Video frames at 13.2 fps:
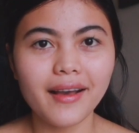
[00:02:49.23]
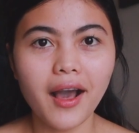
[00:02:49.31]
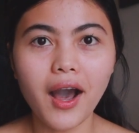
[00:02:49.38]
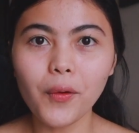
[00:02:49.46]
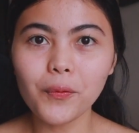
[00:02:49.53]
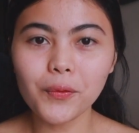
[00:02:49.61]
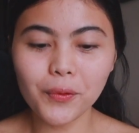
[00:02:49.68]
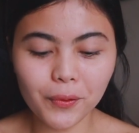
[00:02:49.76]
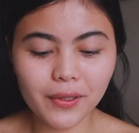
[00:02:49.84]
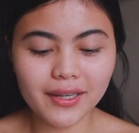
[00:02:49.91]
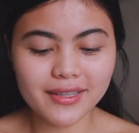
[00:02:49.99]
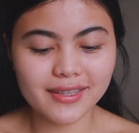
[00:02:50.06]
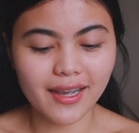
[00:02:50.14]
How
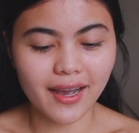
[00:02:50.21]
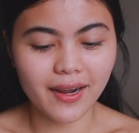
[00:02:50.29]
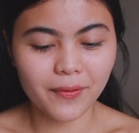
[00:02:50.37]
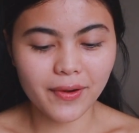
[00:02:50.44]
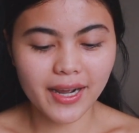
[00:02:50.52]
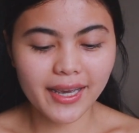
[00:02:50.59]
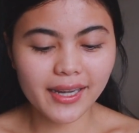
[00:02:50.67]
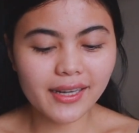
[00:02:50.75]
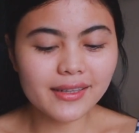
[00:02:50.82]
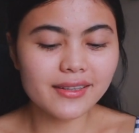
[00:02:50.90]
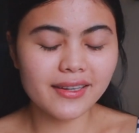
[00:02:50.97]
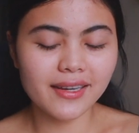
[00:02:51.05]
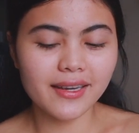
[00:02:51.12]
cool is that, right?
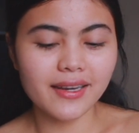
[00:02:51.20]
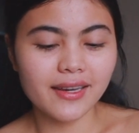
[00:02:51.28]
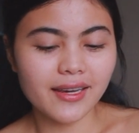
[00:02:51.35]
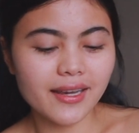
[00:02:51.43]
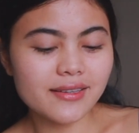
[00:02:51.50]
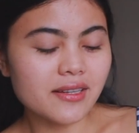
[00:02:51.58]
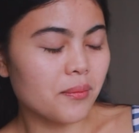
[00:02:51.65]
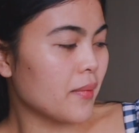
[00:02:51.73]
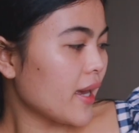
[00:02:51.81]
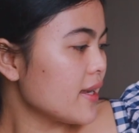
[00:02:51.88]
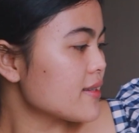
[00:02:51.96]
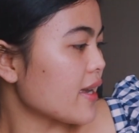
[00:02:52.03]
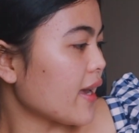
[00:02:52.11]
It's
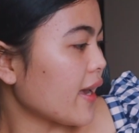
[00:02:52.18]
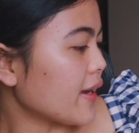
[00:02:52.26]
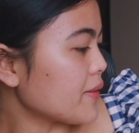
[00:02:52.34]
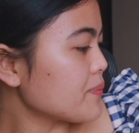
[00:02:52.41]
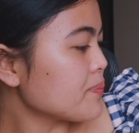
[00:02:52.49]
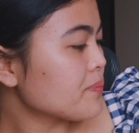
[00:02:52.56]
amazing.